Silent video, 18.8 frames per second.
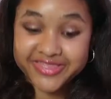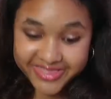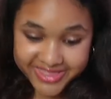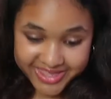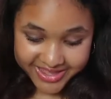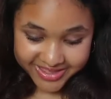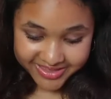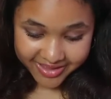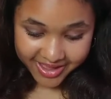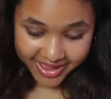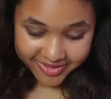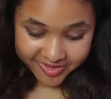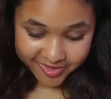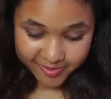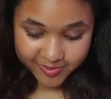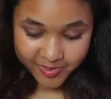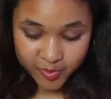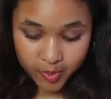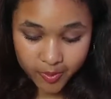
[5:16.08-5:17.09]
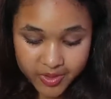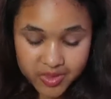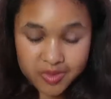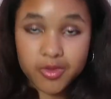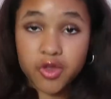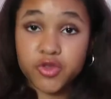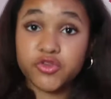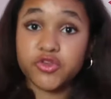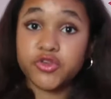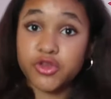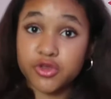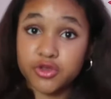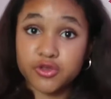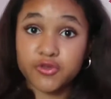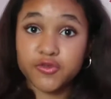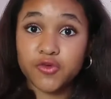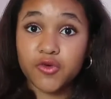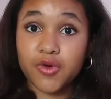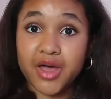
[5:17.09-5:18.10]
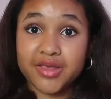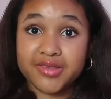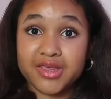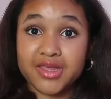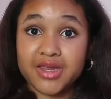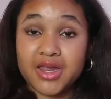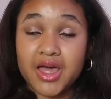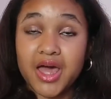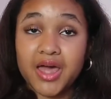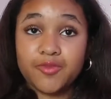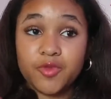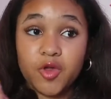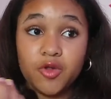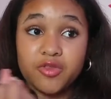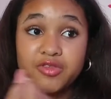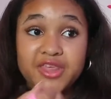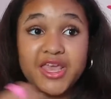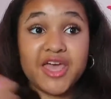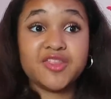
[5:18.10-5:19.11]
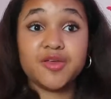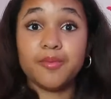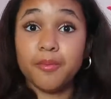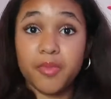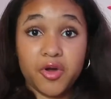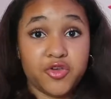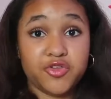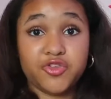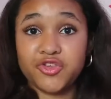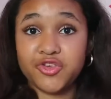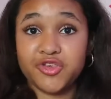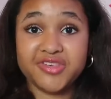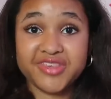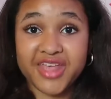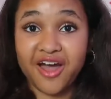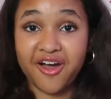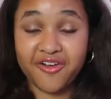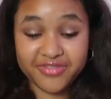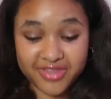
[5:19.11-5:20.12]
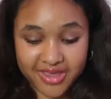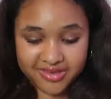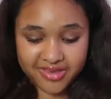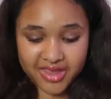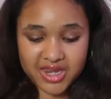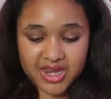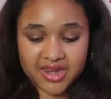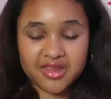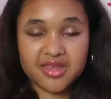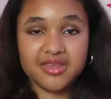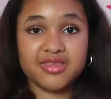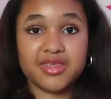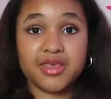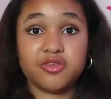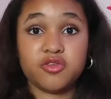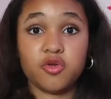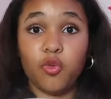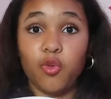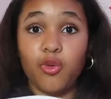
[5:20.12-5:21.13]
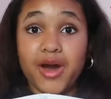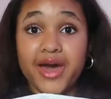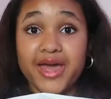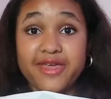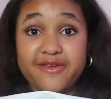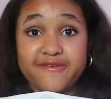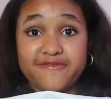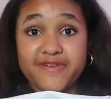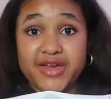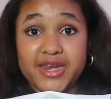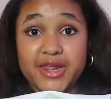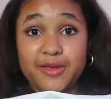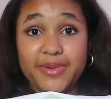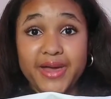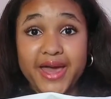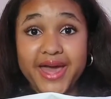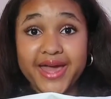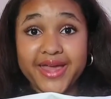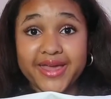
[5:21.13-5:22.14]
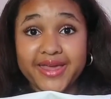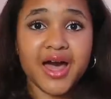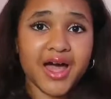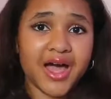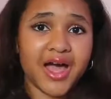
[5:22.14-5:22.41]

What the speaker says: This item is probably the most useful, as in I'm going to get the most use out of this, and it is this white fanny pack.